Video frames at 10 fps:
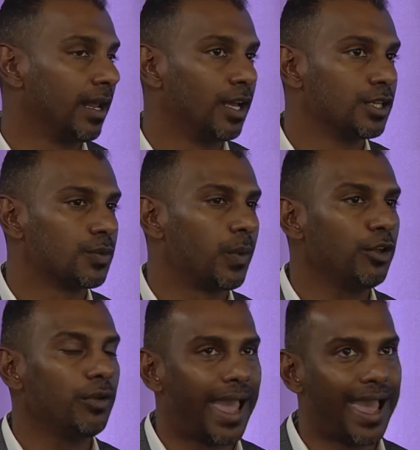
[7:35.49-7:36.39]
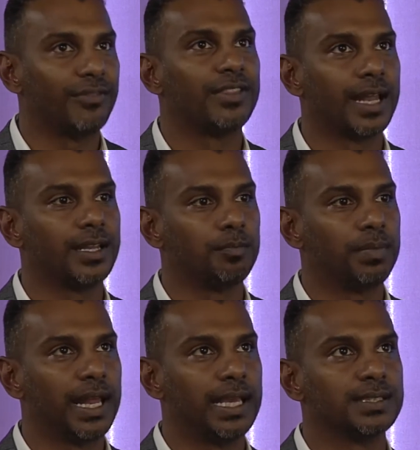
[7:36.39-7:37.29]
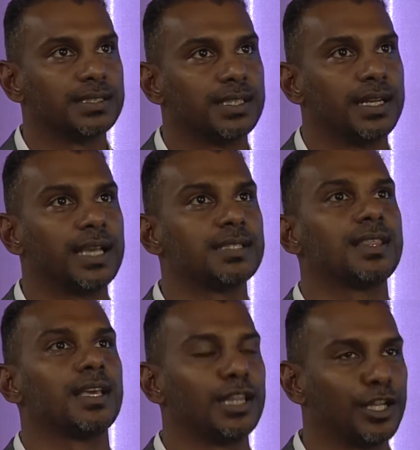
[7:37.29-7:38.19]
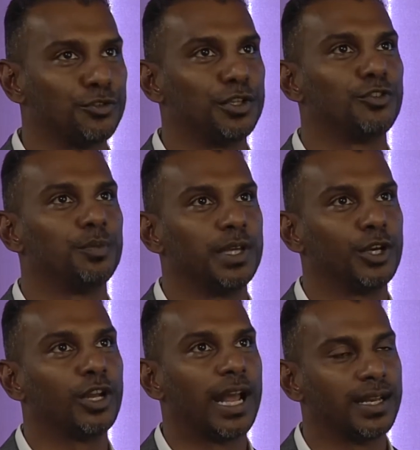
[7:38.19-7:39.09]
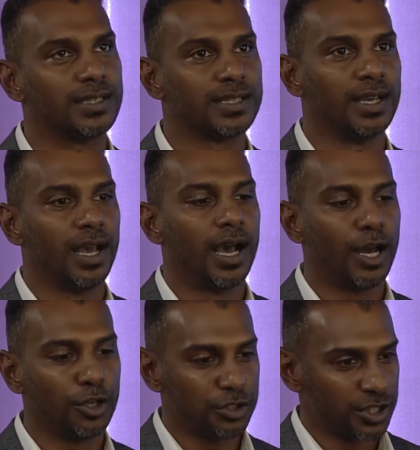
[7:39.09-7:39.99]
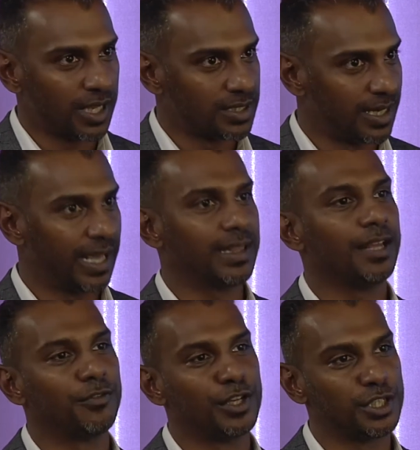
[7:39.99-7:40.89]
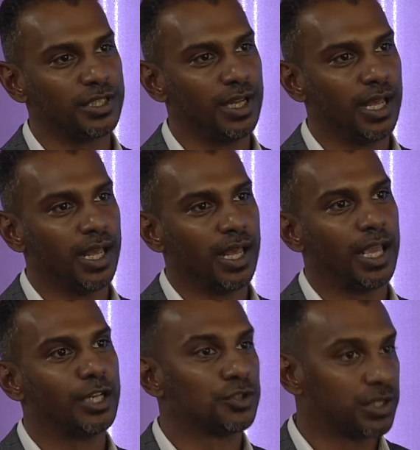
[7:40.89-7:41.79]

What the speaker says: So when you have that in place, the next thing that you need to be good at is how do you translate that vision into a